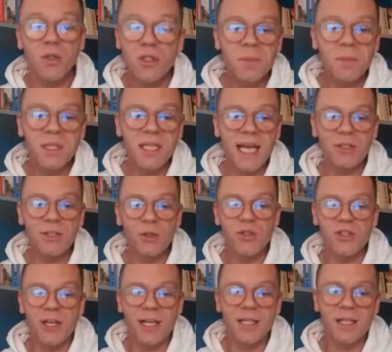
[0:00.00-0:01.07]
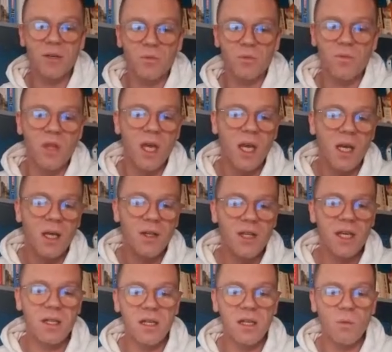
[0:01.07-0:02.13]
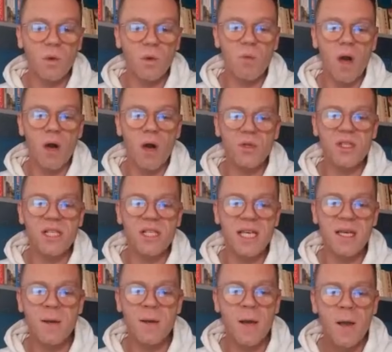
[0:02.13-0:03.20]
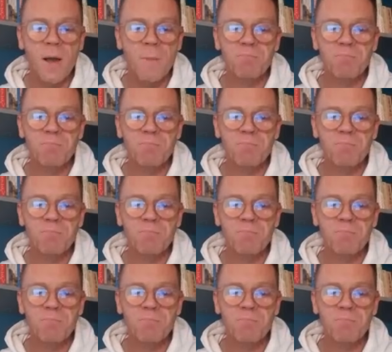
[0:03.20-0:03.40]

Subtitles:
But ultimately, I do think that we will see